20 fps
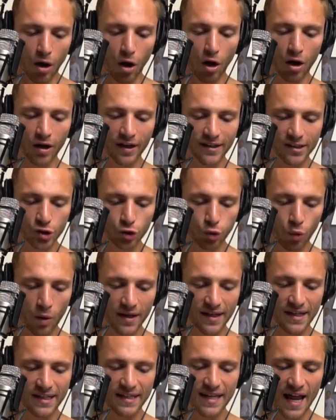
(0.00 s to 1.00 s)
August
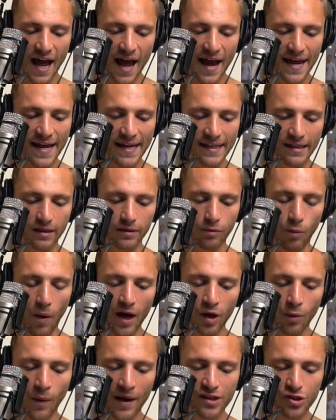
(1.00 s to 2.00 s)
29th.
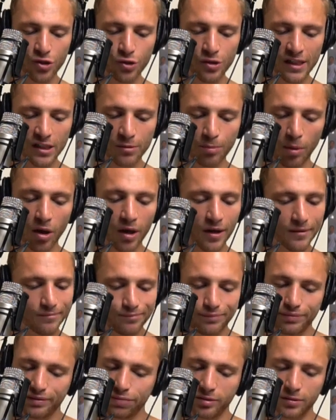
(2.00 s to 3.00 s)
Why do I do this
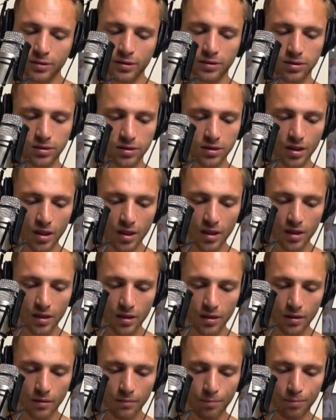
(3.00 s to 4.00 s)
part?
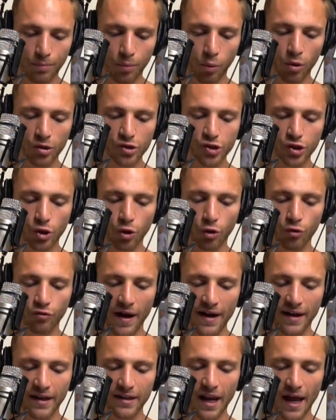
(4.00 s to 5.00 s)
Portugal
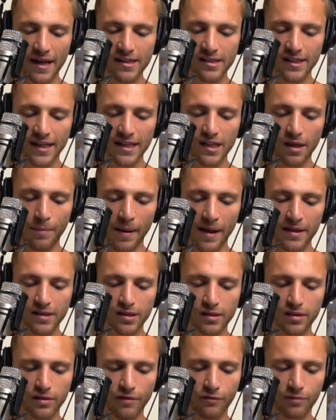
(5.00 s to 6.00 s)
recognizes
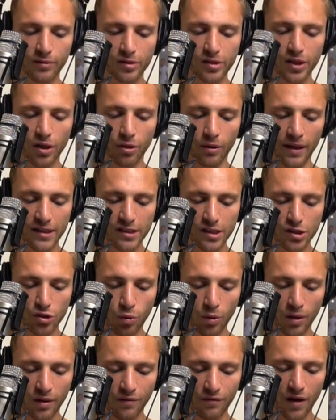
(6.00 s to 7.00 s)
independence of Brazil,
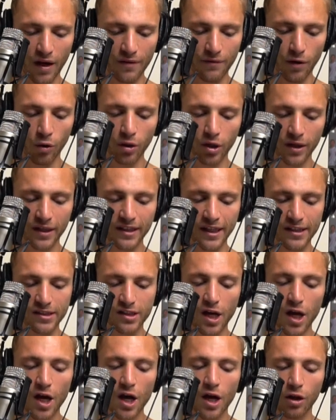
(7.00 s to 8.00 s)
1825. Oh, look at
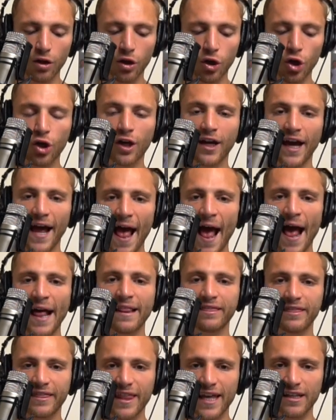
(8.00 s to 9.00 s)
this. Look
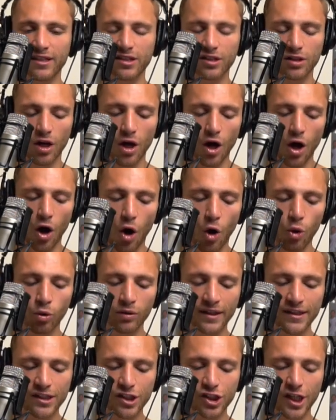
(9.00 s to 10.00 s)
at this.
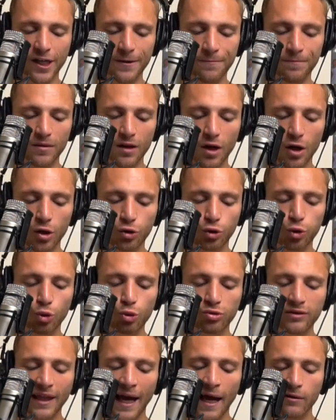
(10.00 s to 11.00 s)
Holy shit.
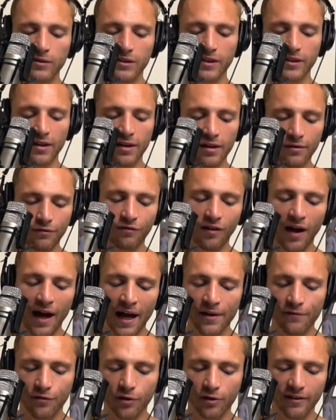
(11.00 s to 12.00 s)

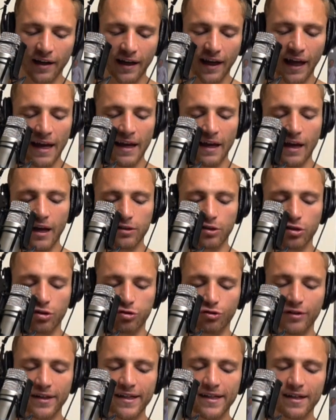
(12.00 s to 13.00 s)
2005 Hurricane
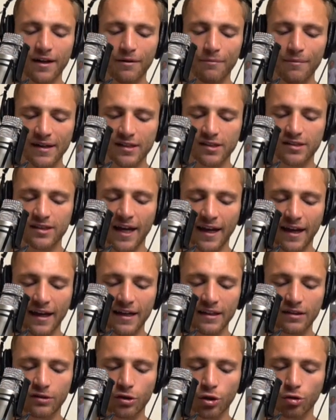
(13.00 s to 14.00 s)
Katrina makes
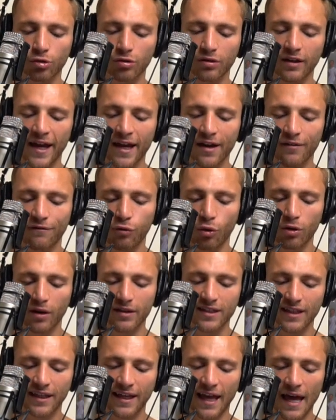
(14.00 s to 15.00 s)
second and third landfall
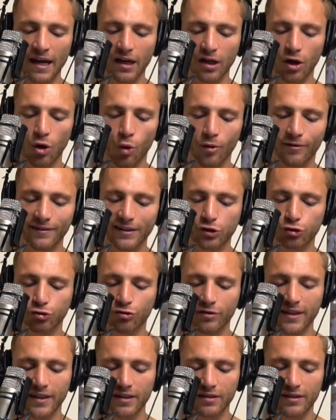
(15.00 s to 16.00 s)
as a category
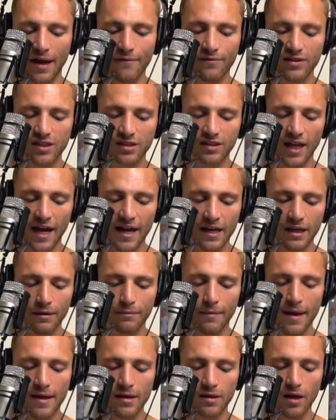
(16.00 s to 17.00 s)
three,
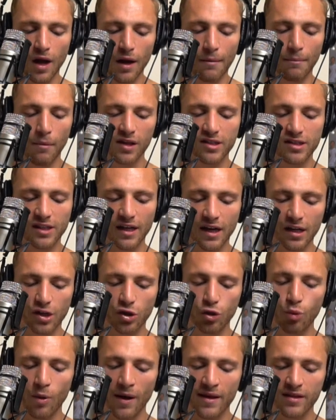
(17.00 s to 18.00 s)
devastating made much of the
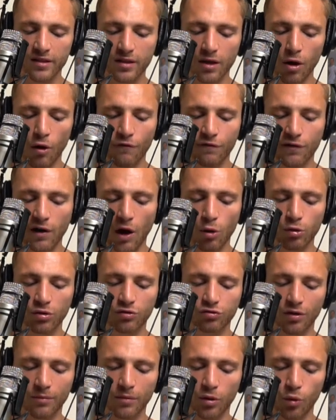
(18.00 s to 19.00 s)
U.S. Gulf
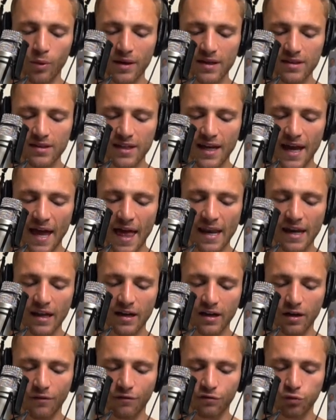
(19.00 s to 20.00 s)
Coast from
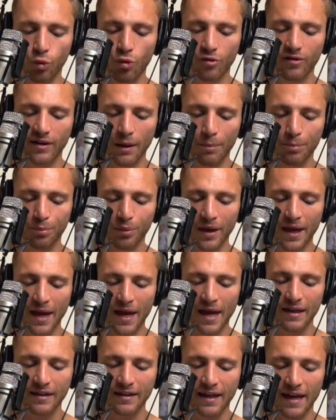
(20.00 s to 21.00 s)
Louisiana to the Florida
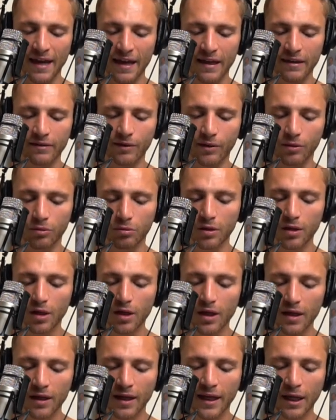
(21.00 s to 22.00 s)
Panhandle.
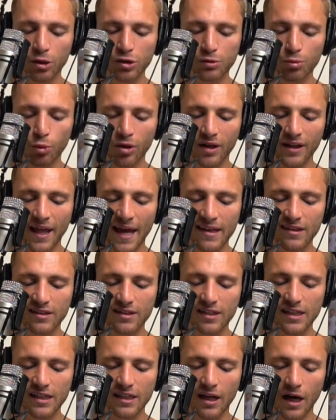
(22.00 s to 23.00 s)
Kills more than
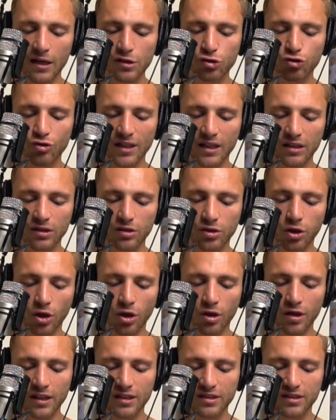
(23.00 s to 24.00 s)

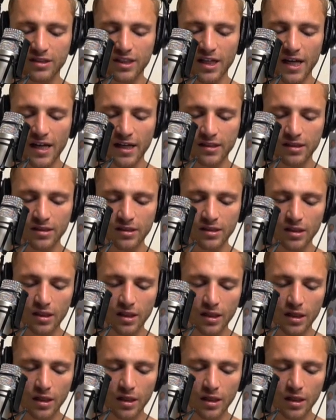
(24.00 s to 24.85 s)
1,830 chicks